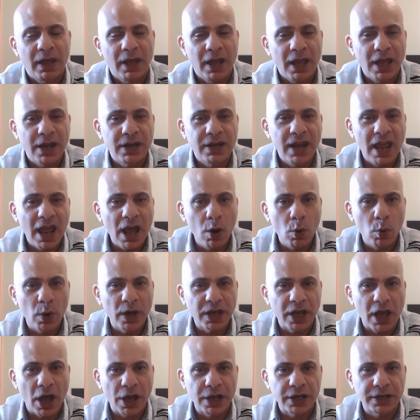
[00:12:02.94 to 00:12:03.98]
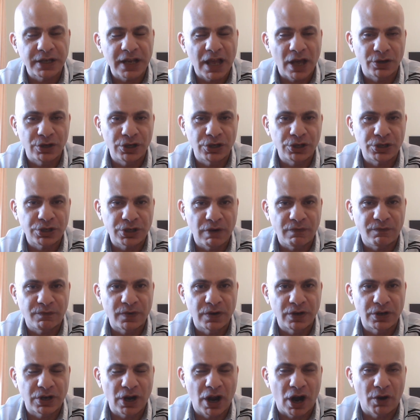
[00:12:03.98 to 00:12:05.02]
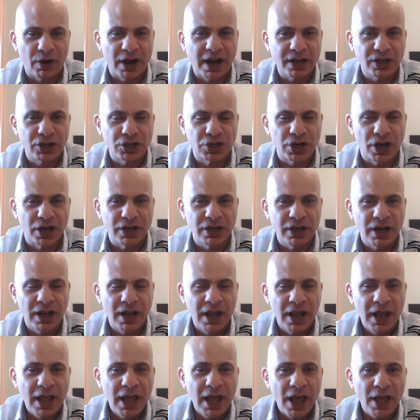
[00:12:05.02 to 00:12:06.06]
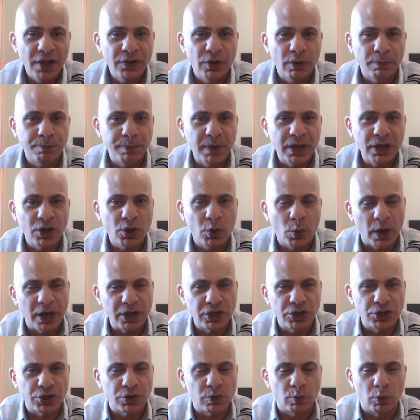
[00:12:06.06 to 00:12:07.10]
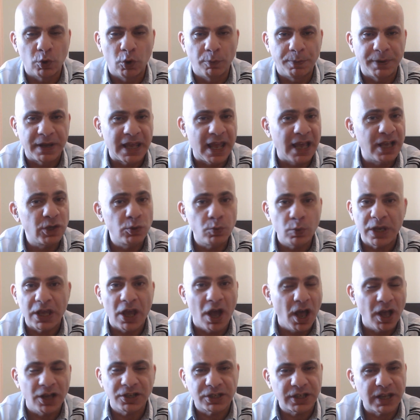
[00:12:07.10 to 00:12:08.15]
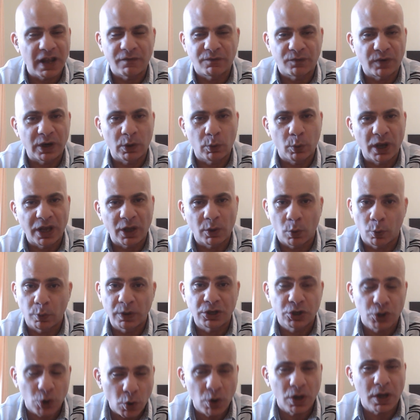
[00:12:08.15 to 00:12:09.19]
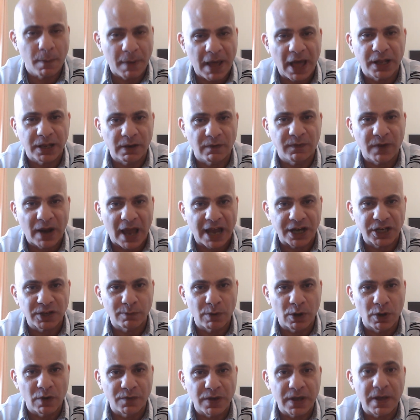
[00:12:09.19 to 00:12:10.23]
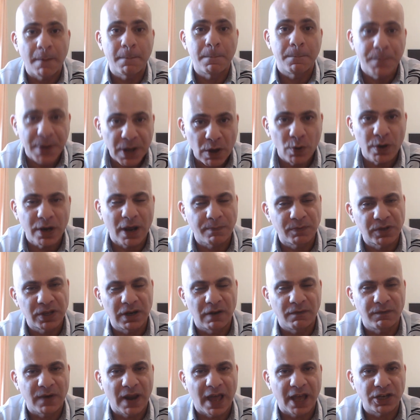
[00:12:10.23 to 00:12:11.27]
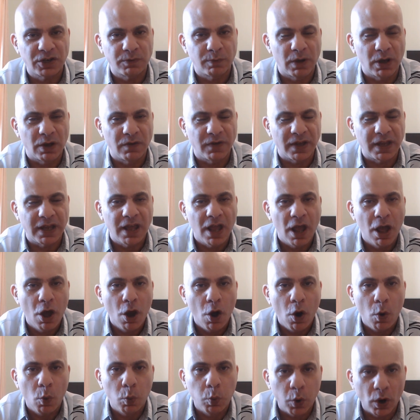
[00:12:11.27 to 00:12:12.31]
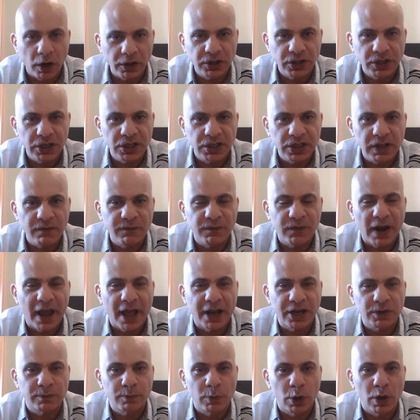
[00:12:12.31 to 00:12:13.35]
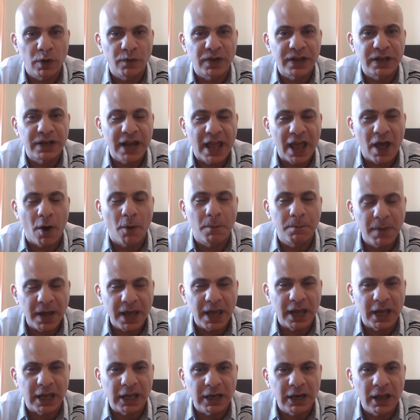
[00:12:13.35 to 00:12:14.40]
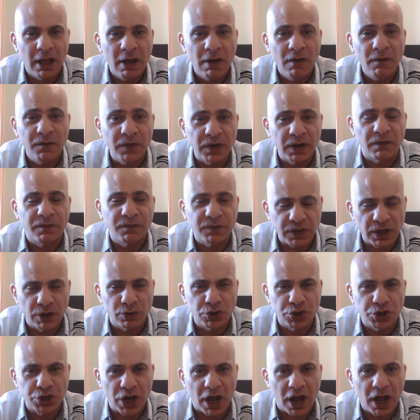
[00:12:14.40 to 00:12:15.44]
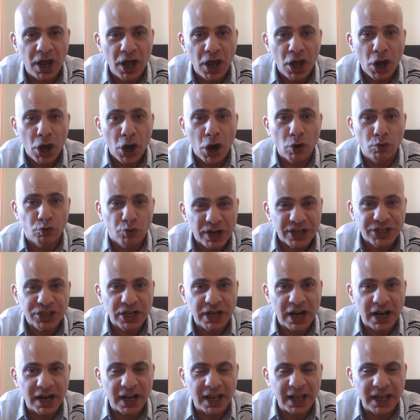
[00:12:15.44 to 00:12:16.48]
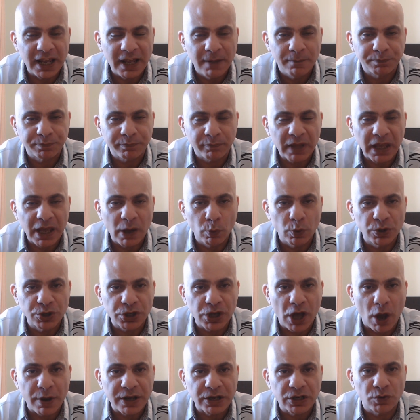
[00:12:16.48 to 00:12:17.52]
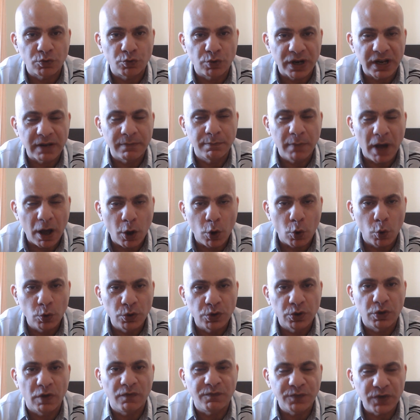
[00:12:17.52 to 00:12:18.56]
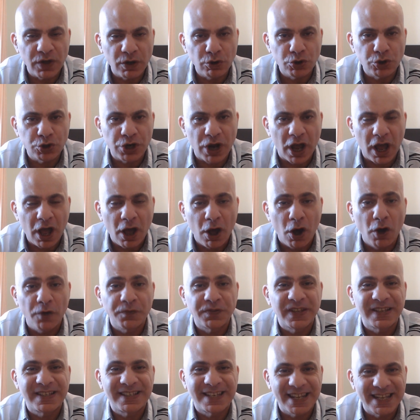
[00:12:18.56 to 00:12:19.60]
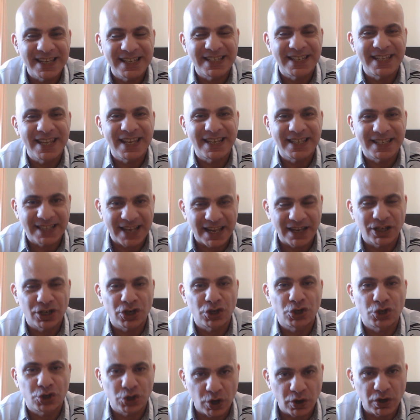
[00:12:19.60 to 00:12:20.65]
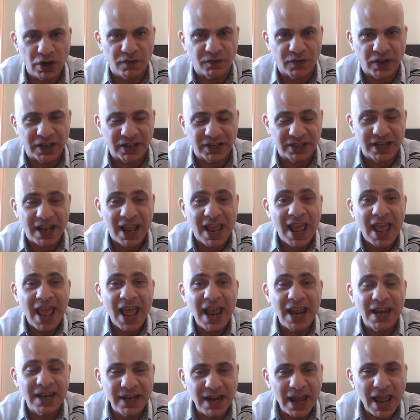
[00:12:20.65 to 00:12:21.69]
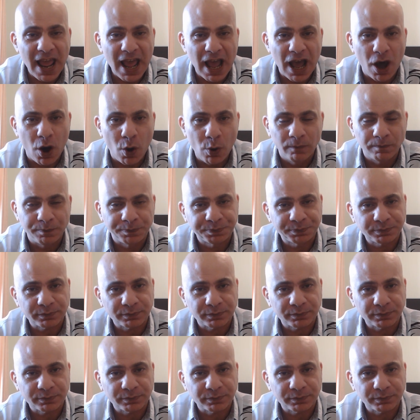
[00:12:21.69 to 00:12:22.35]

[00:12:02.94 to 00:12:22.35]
And now we're going down this different direction. And the big question will be, as we ask every week when we talk about the Flash movie and build up to the Flash movie, what does the Flash movie now mean for the future? Originally, it was going to remold the future of the DC Extended Universe. And now,